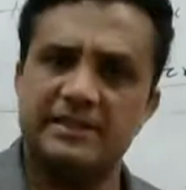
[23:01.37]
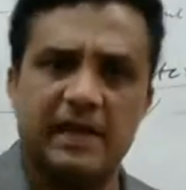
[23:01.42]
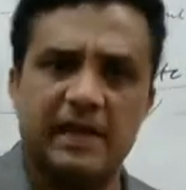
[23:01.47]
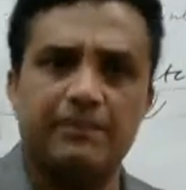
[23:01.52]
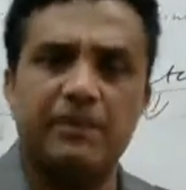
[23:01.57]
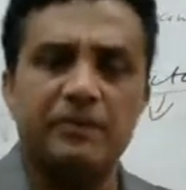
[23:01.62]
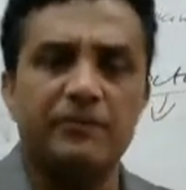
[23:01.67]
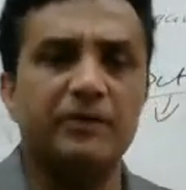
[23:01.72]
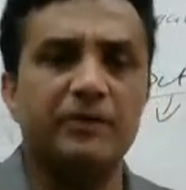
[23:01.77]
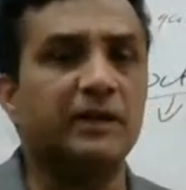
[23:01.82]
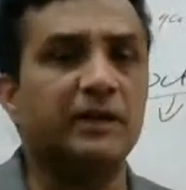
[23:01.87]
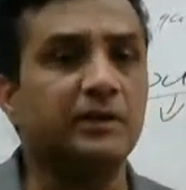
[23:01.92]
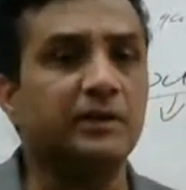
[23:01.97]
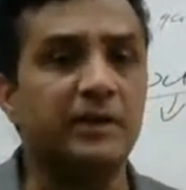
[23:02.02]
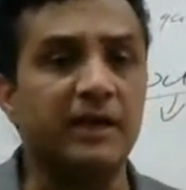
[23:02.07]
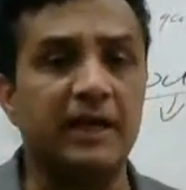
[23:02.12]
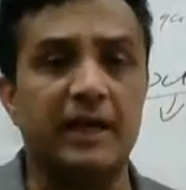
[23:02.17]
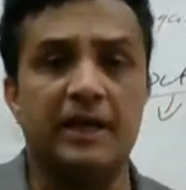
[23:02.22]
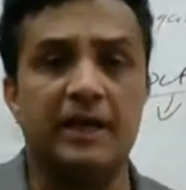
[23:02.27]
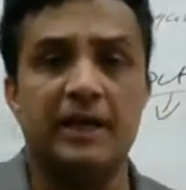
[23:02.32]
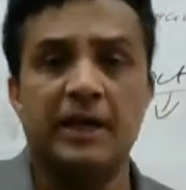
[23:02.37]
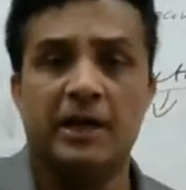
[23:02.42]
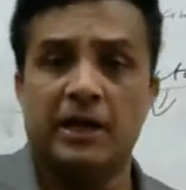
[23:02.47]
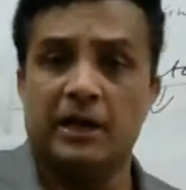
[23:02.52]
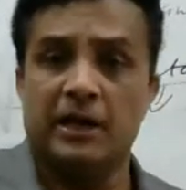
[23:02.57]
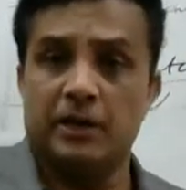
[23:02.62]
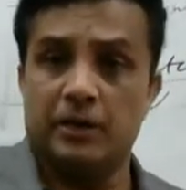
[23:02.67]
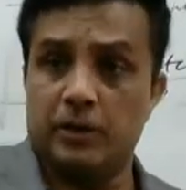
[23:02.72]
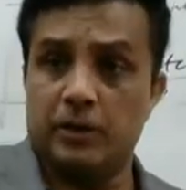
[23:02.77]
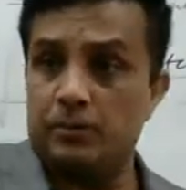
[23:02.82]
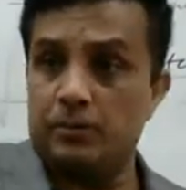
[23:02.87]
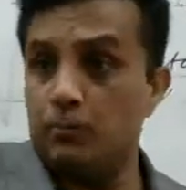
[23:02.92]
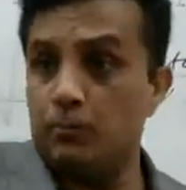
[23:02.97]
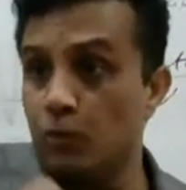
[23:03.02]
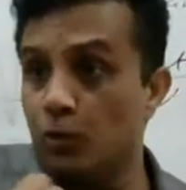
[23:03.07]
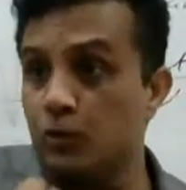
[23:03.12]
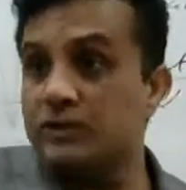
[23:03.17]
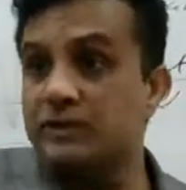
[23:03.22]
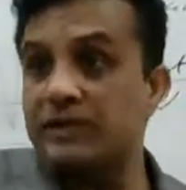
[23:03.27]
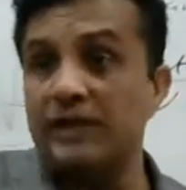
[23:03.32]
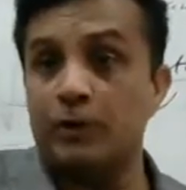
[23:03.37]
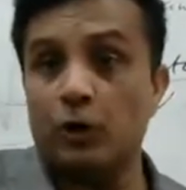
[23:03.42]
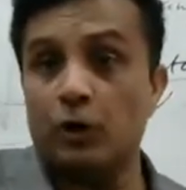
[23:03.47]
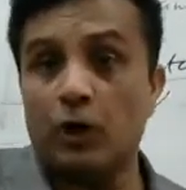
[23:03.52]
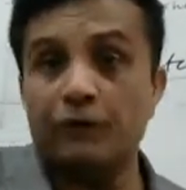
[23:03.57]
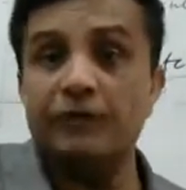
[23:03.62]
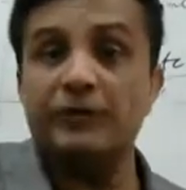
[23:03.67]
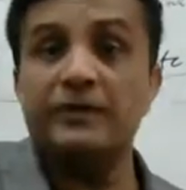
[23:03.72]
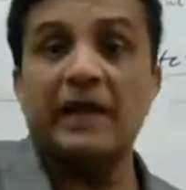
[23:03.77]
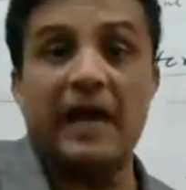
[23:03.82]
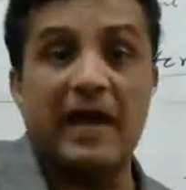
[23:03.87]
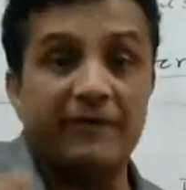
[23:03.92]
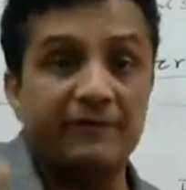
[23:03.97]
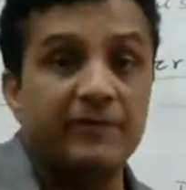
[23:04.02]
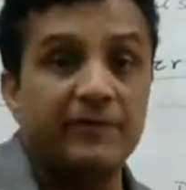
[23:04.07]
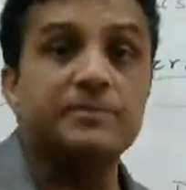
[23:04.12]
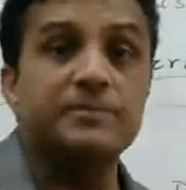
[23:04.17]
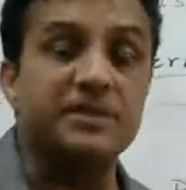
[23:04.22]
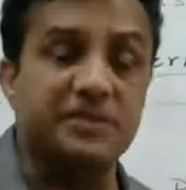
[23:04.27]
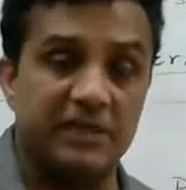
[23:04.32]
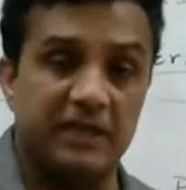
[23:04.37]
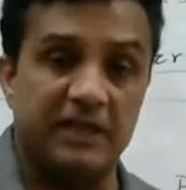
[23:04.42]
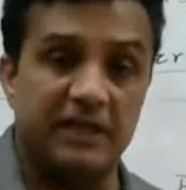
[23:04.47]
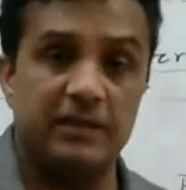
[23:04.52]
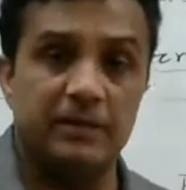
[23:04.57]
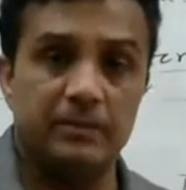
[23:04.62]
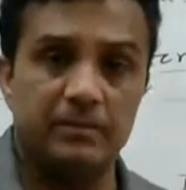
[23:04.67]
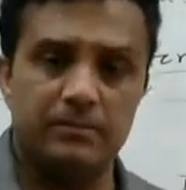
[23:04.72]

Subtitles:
happened with the mostly not with the FMCG,